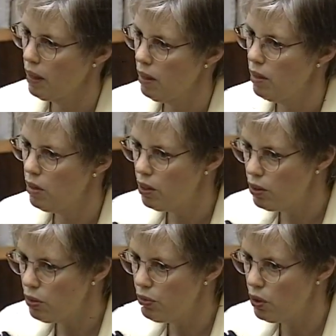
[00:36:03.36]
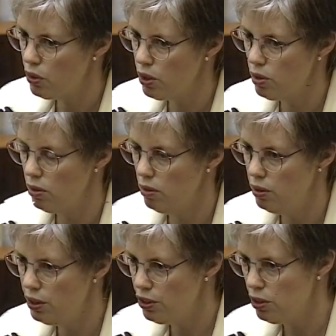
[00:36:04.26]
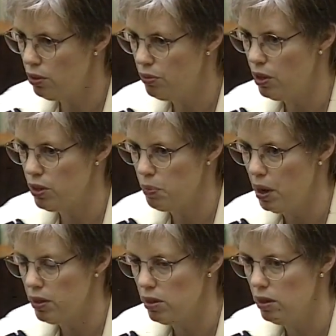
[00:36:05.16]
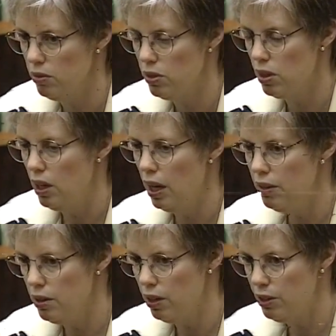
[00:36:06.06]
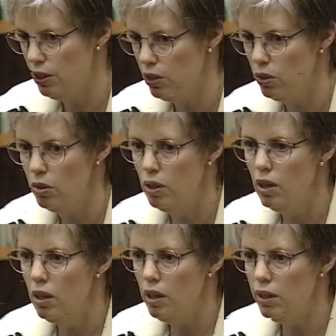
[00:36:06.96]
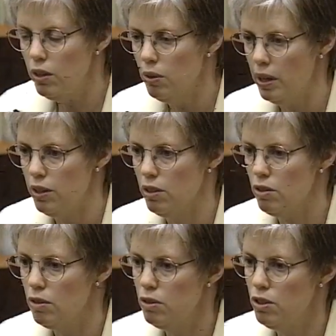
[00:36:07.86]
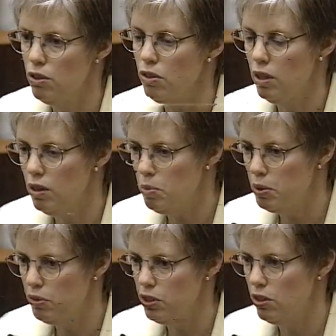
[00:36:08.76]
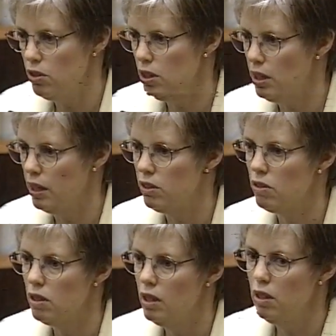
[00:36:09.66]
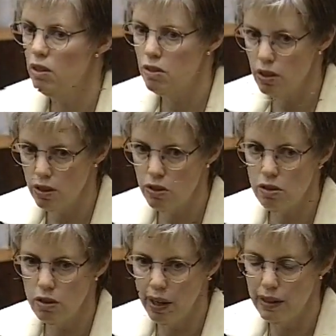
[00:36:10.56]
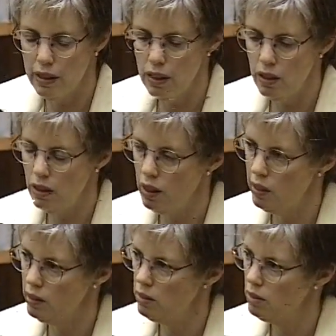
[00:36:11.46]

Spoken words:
There are no additional false positives, and there are no incorrect exclusions in the proficiency tests since 1989.